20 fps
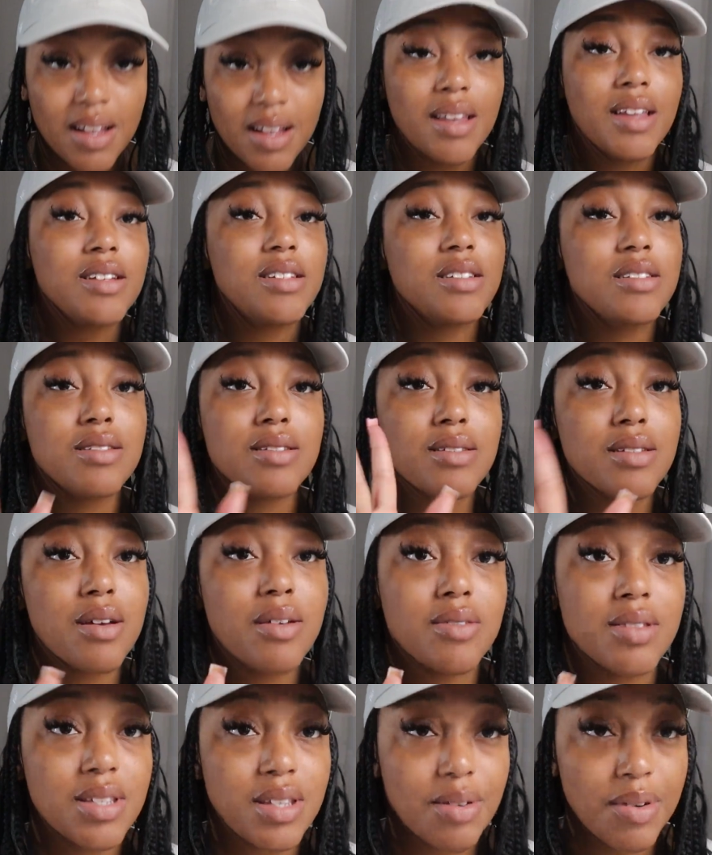Let's just
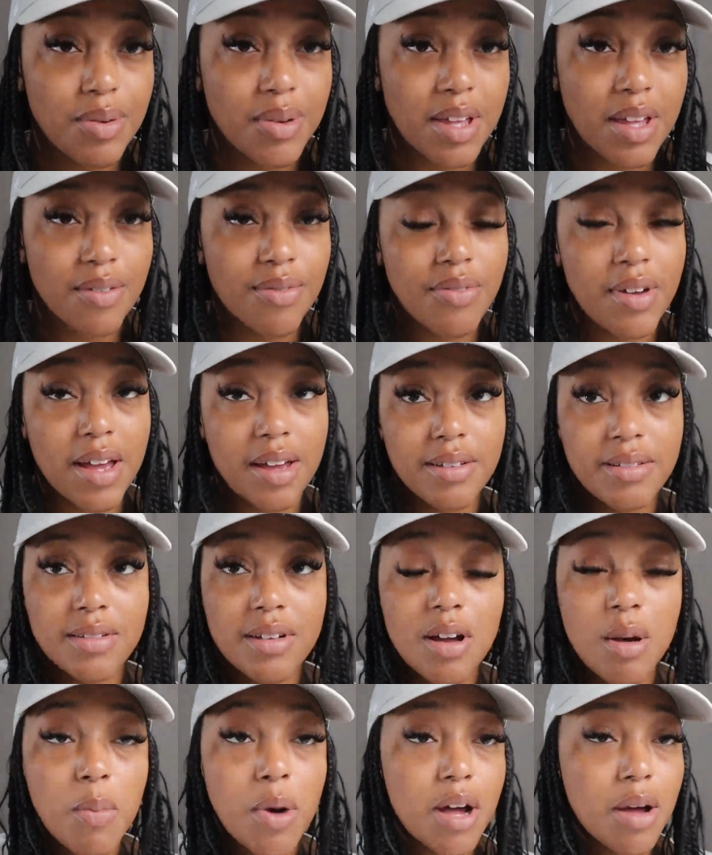go see what we can
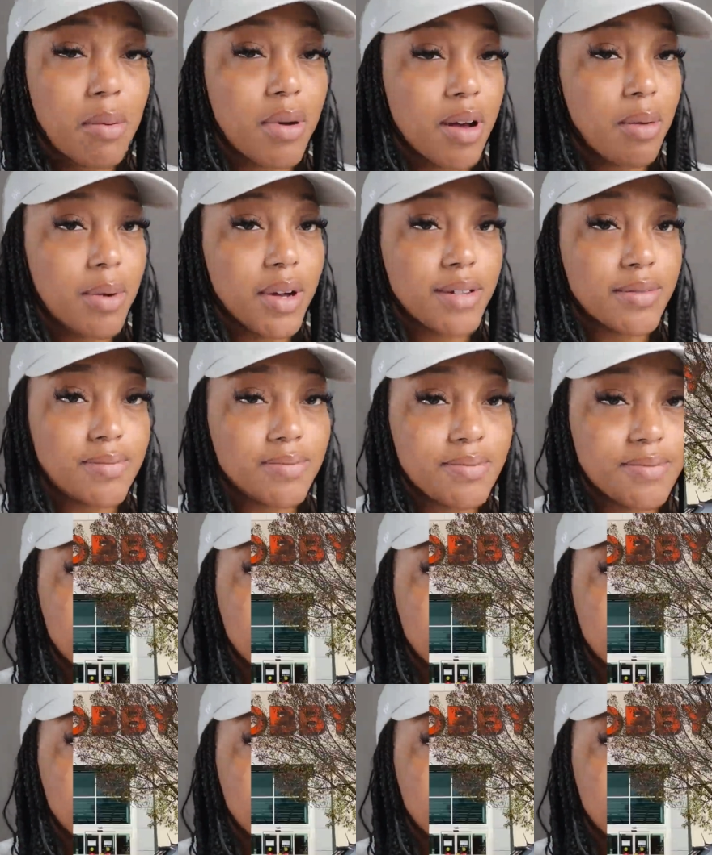find. Come on, come on, come on.